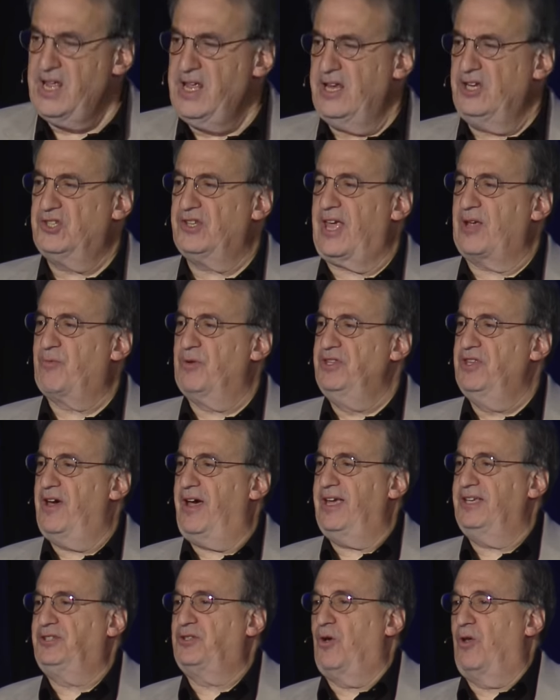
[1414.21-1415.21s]
It's like when the
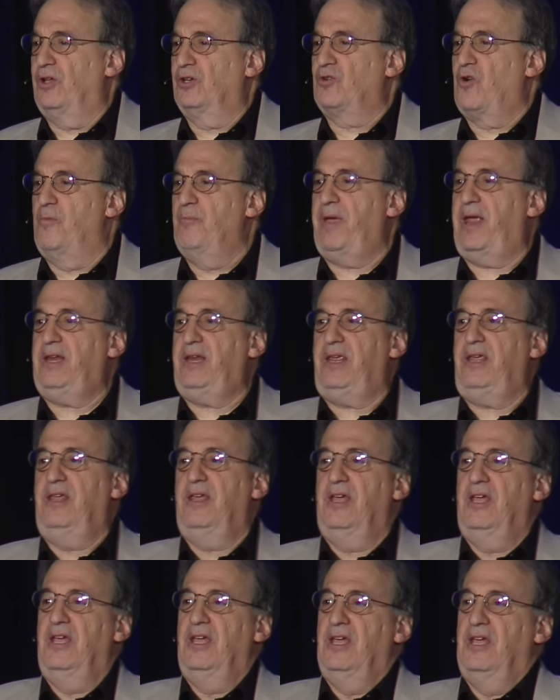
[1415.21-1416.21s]
Ayatollah Khomeini
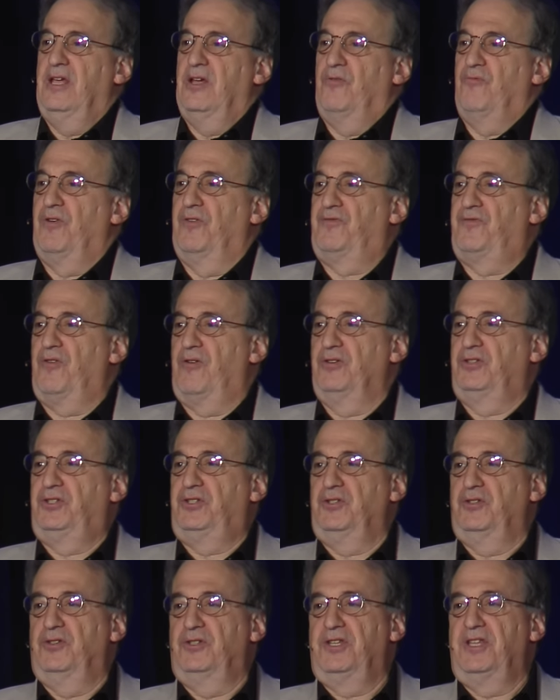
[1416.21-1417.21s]
referred
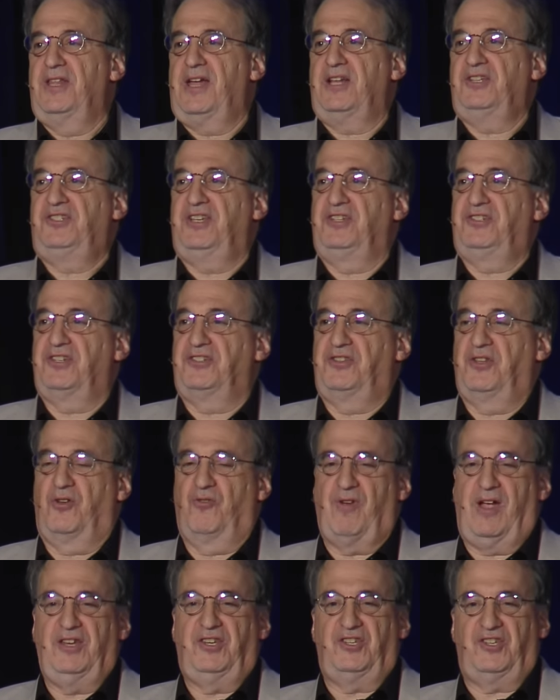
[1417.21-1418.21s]
to the United States as the
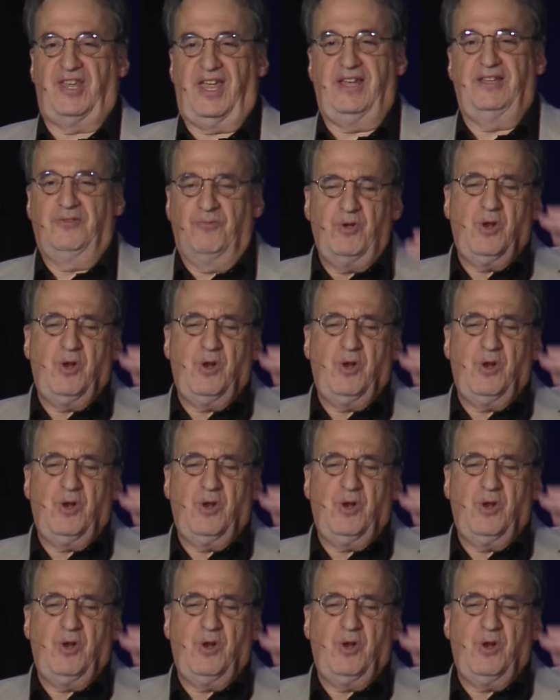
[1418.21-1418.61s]
great Satan.